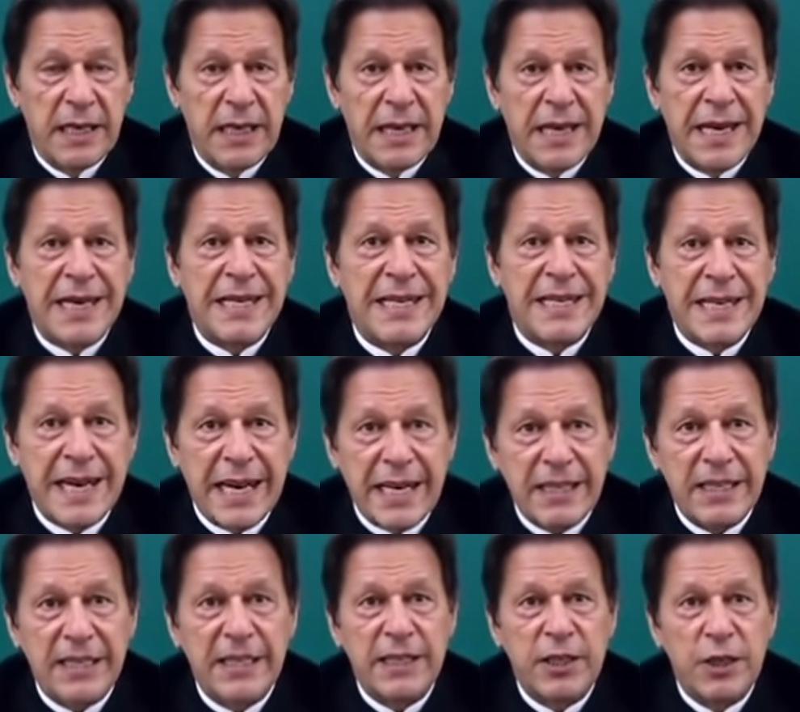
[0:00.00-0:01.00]

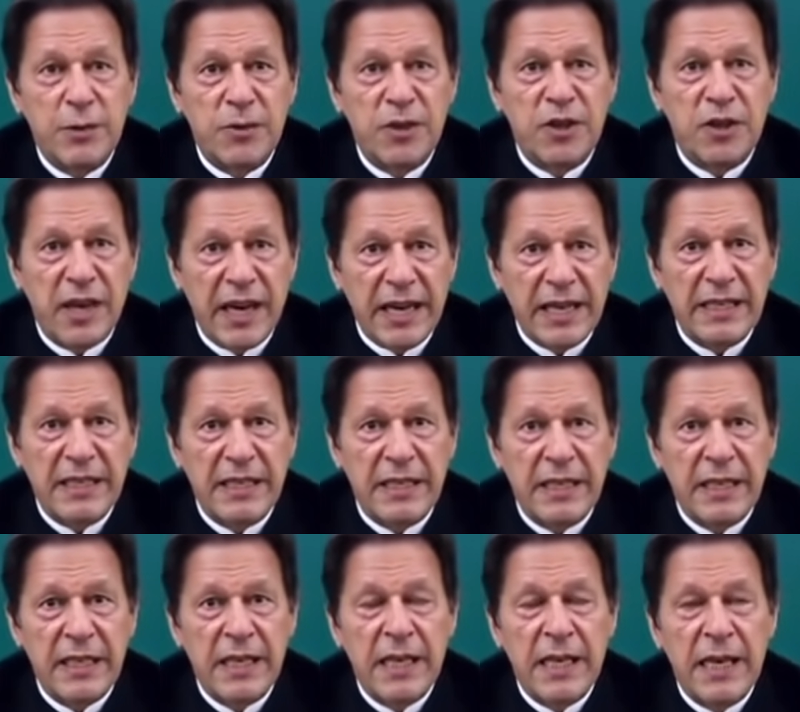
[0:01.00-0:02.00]
international human
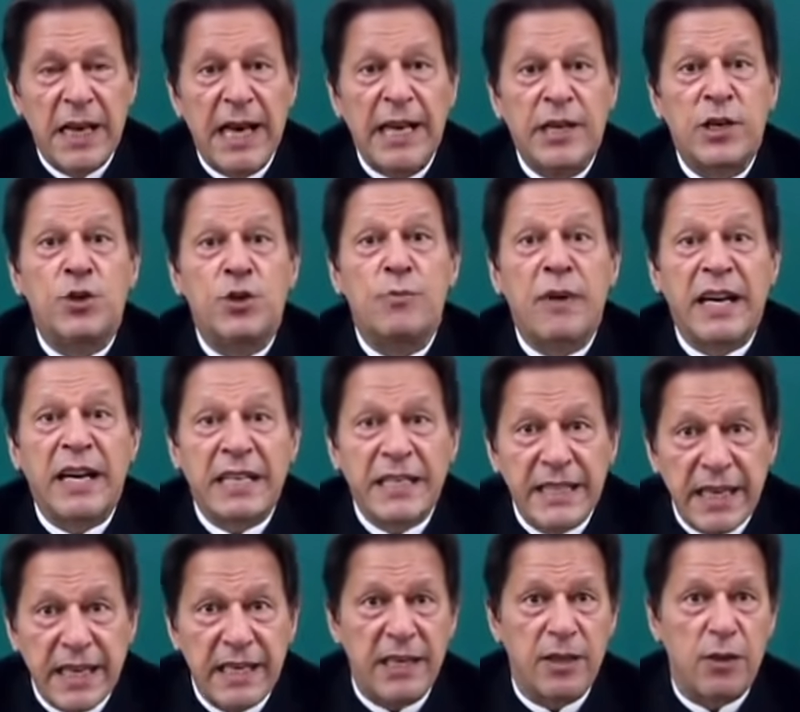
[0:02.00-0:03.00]
rights and
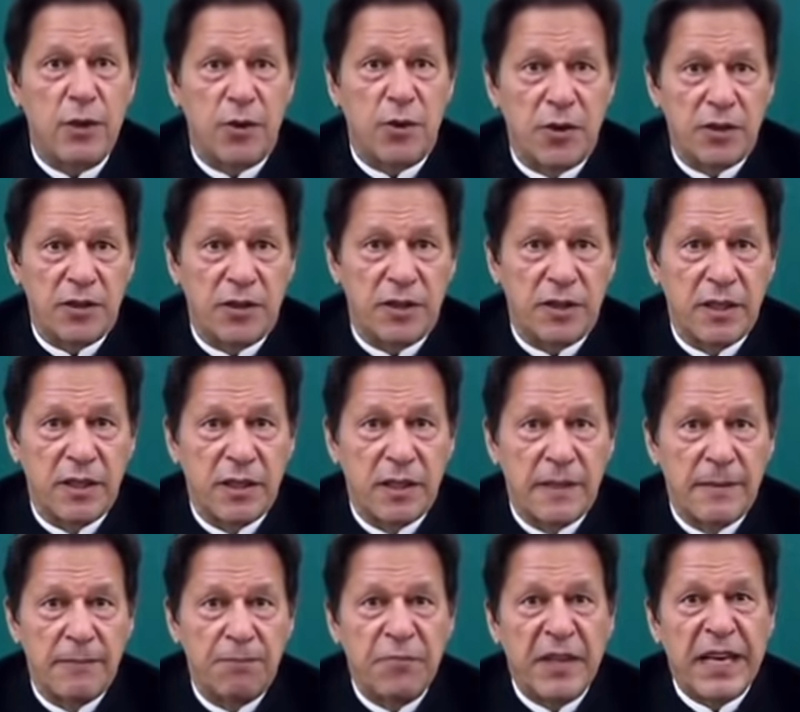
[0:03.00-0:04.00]
humanitarian laws,
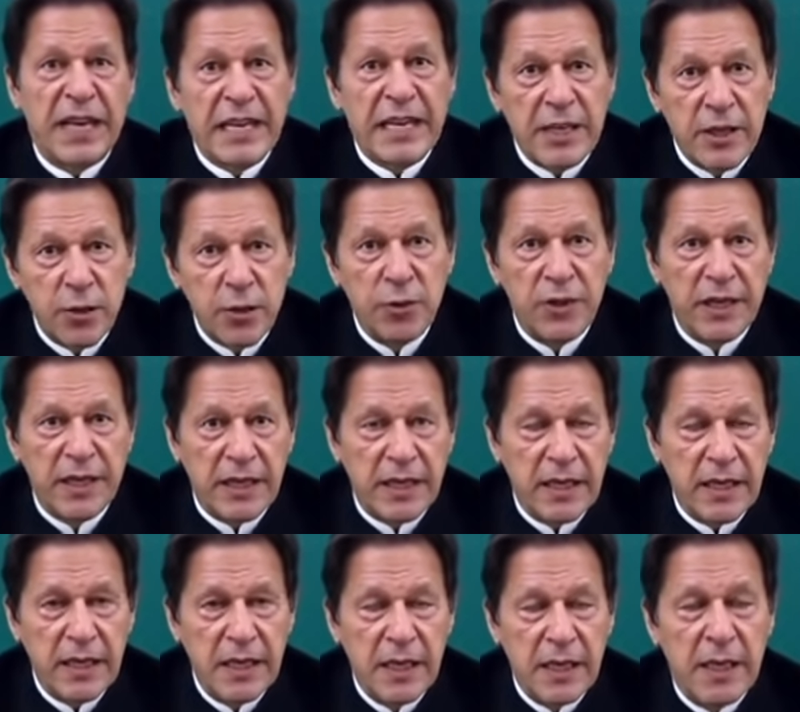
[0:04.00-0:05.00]

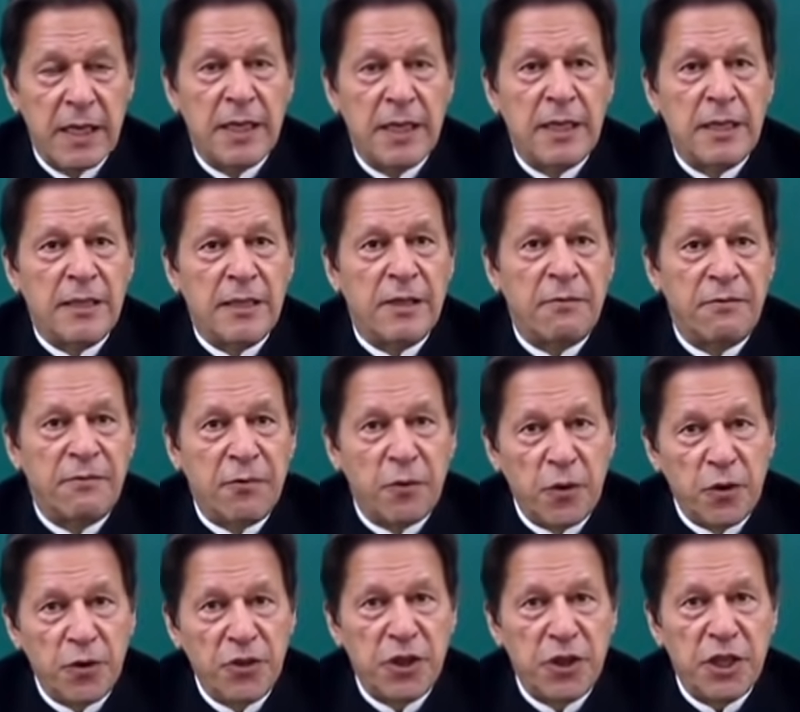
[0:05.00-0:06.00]
including the
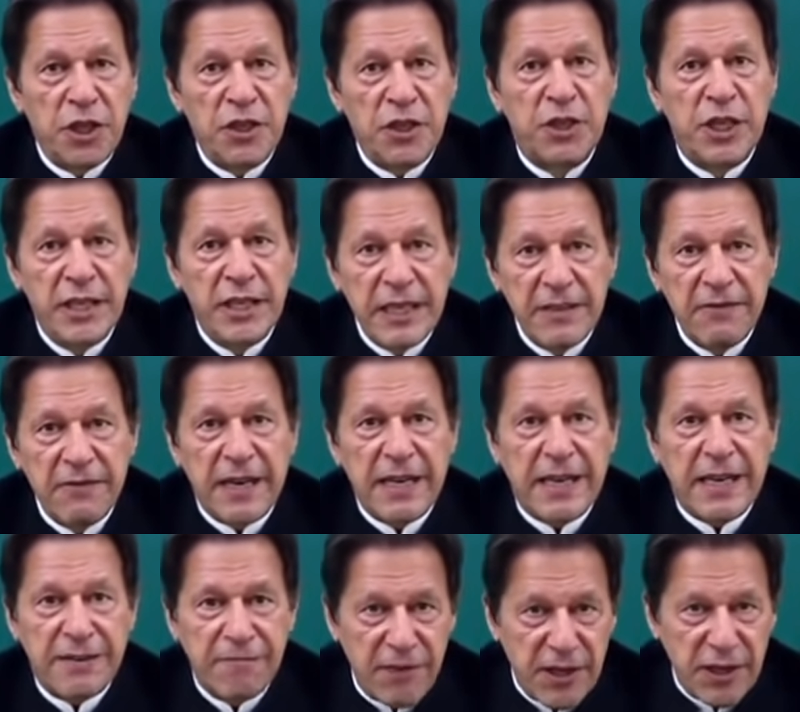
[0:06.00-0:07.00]
4th Geneva
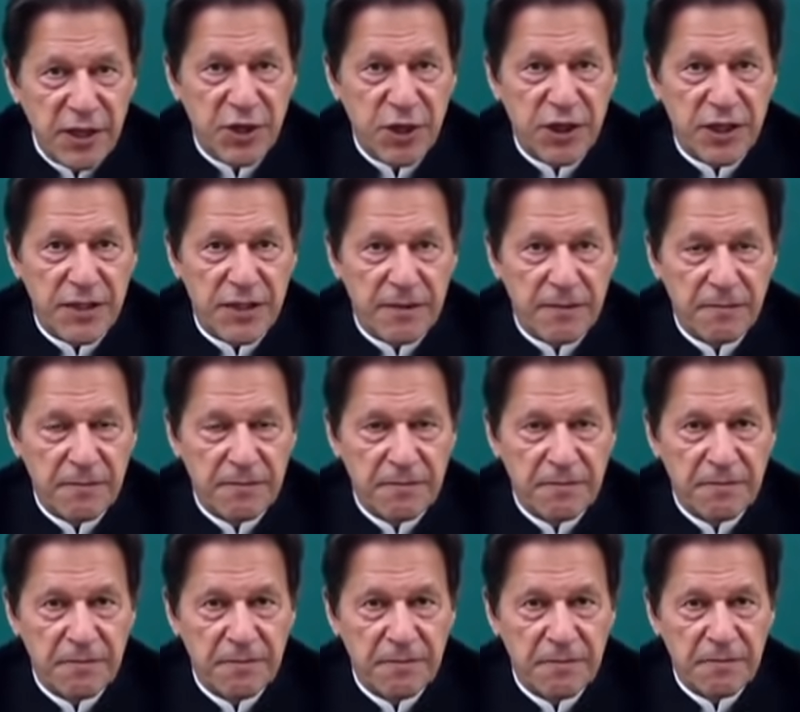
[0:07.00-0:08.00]
Convention,
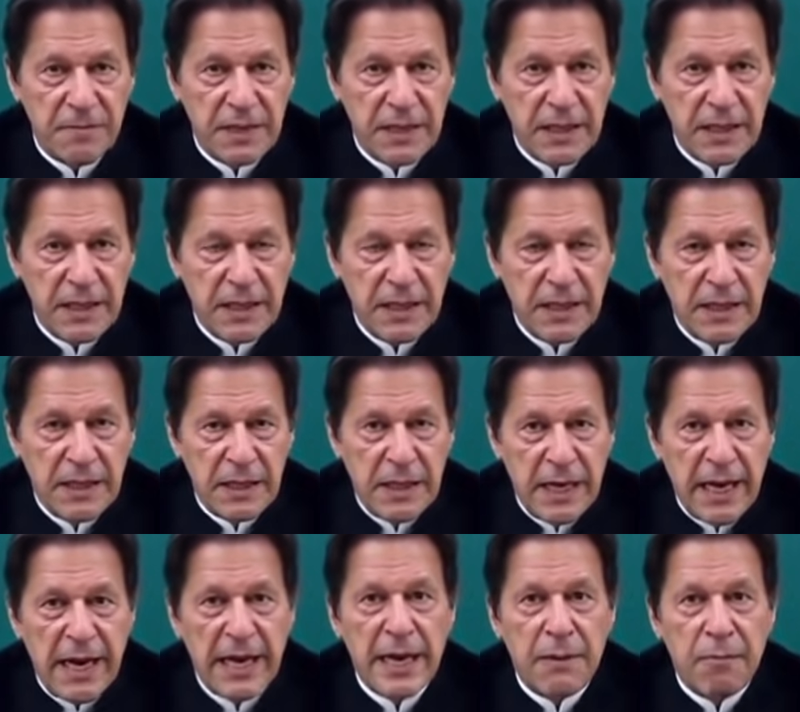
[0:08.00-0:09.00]

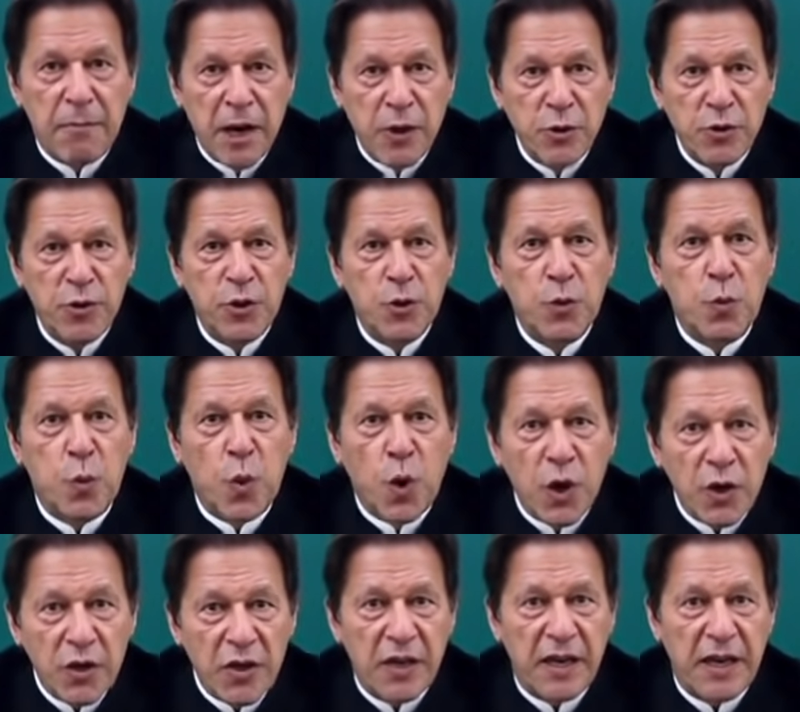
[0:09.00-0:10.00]
and amount to
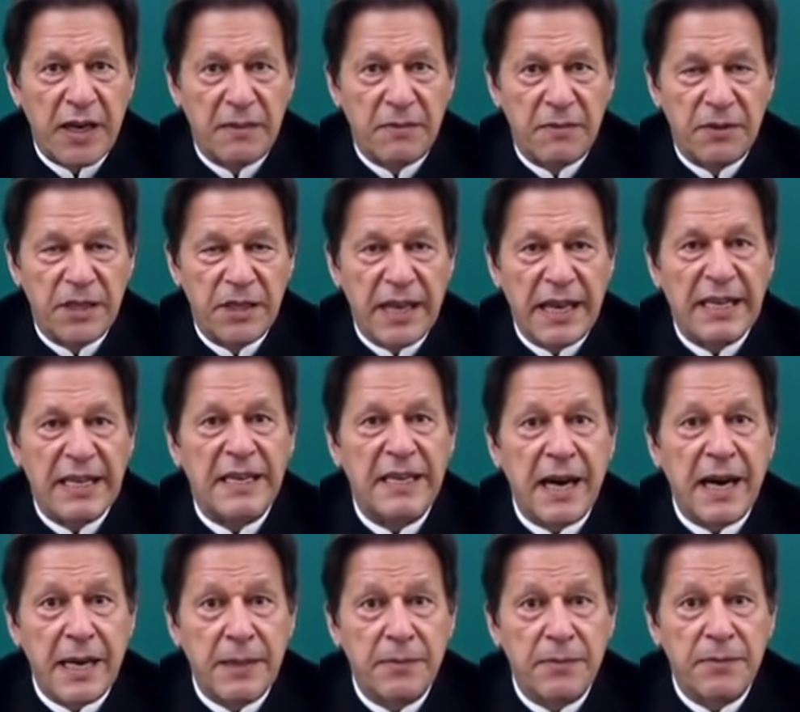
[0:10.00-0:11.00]
war crimes and
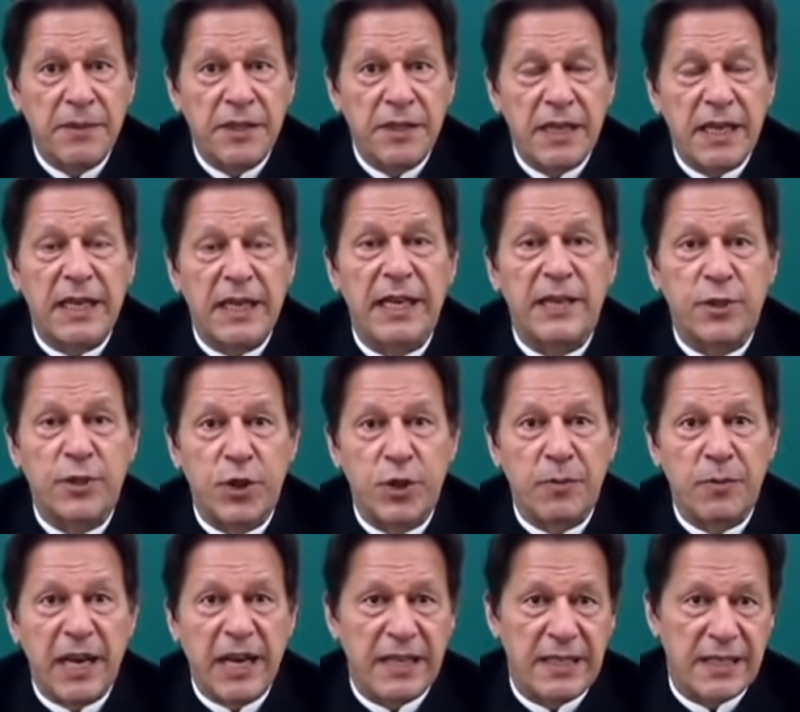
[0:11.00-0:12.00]
crimes against
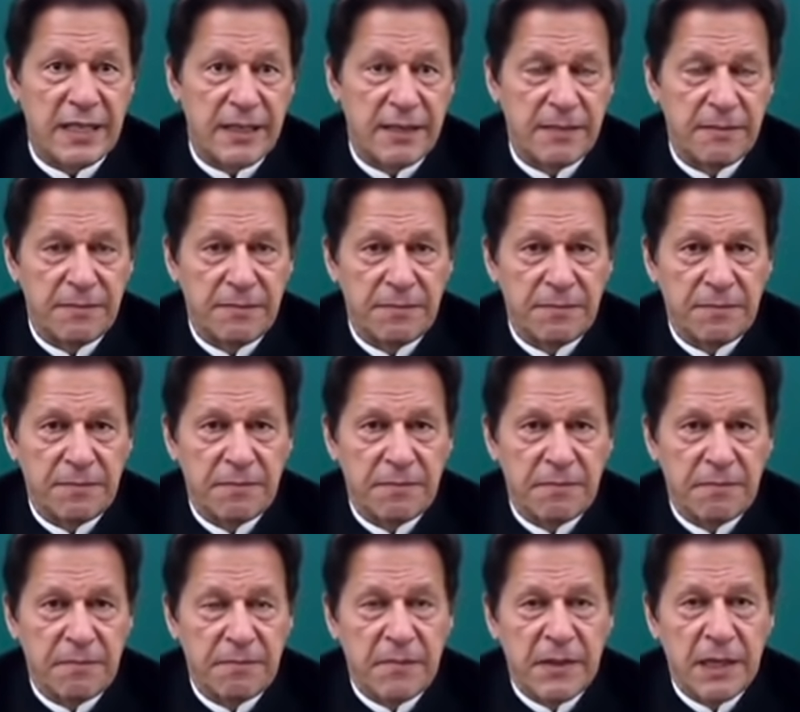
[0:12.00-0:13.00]
humanity.
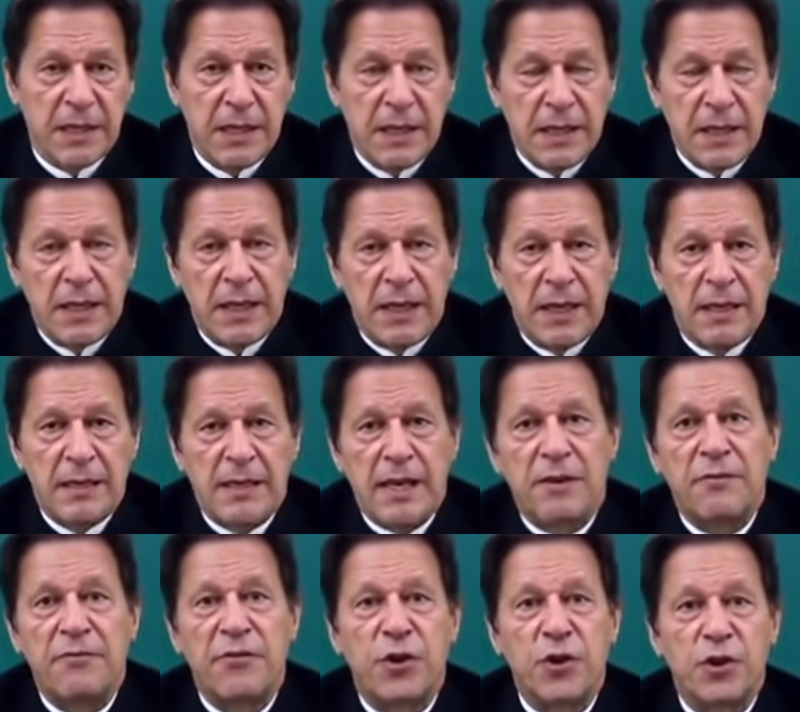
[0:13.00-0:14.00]
It is
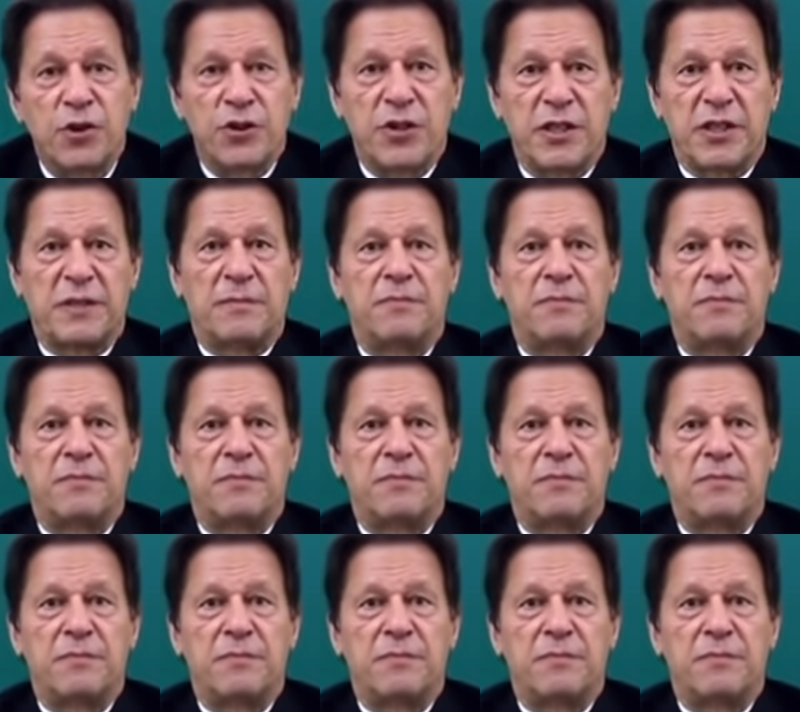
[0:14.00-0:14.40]
unfortunate,